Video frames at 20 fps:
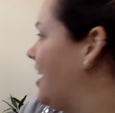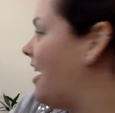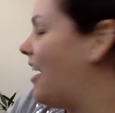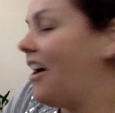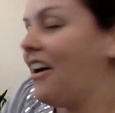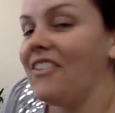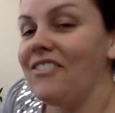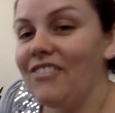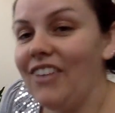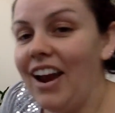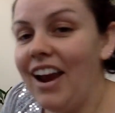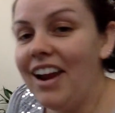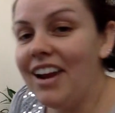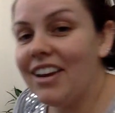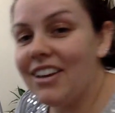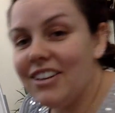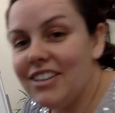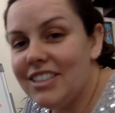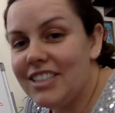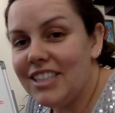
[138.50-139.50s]
All
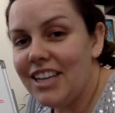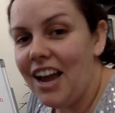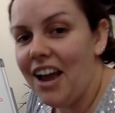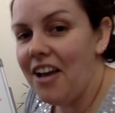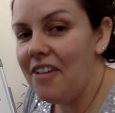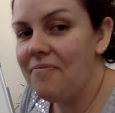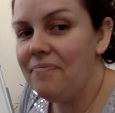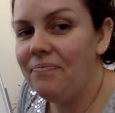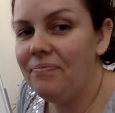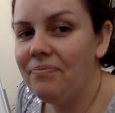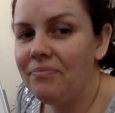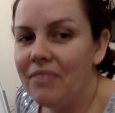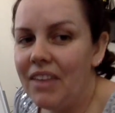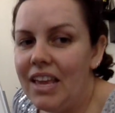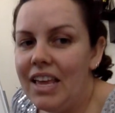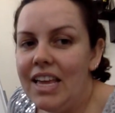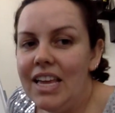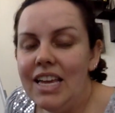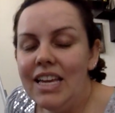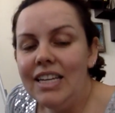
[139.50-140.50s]
right, good job.
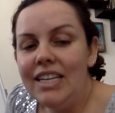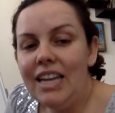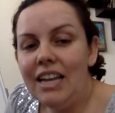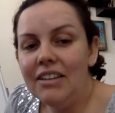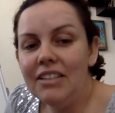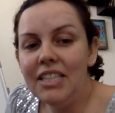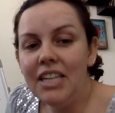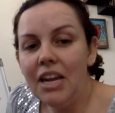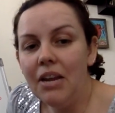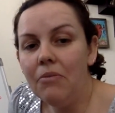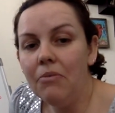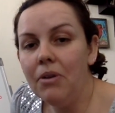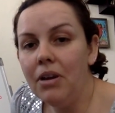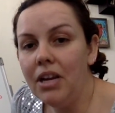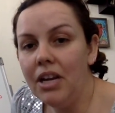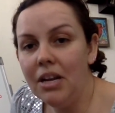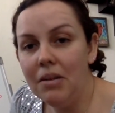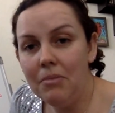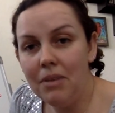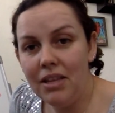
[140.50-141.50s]
Now today we're going
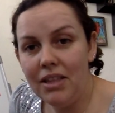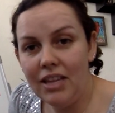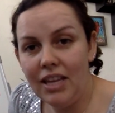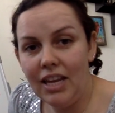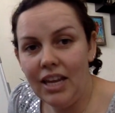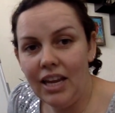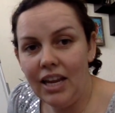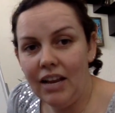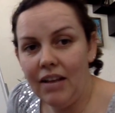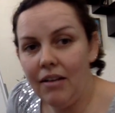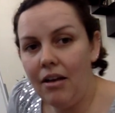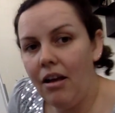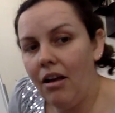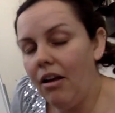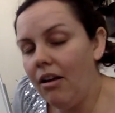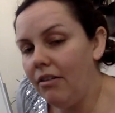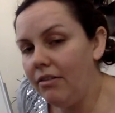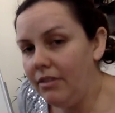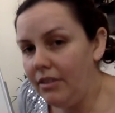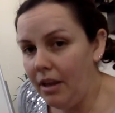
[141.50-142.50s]
to be thinking
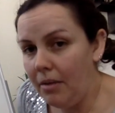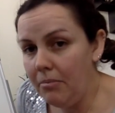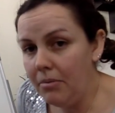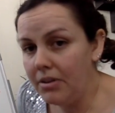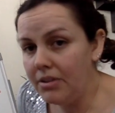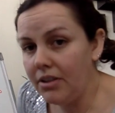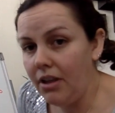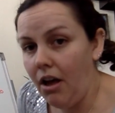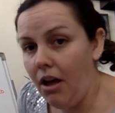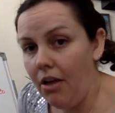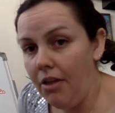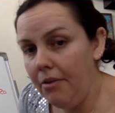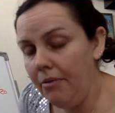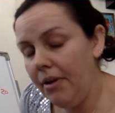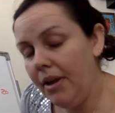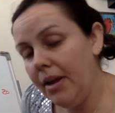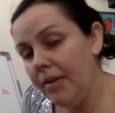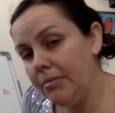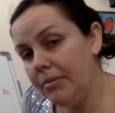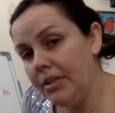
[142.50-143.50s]
numbers all the
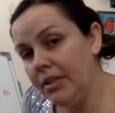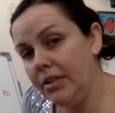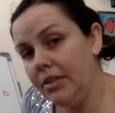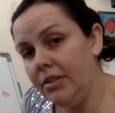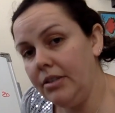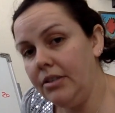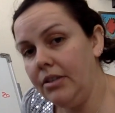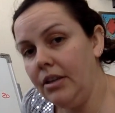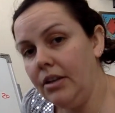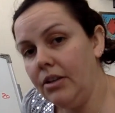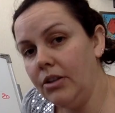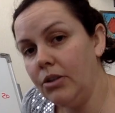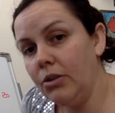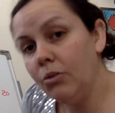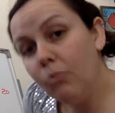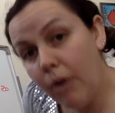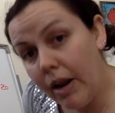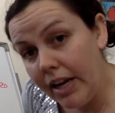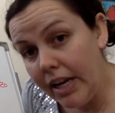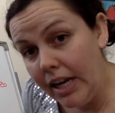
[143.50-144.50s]
way up to
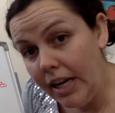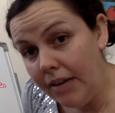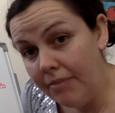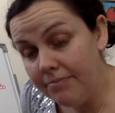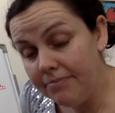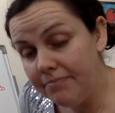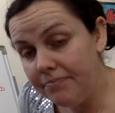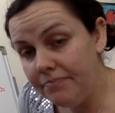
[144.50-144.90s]
20.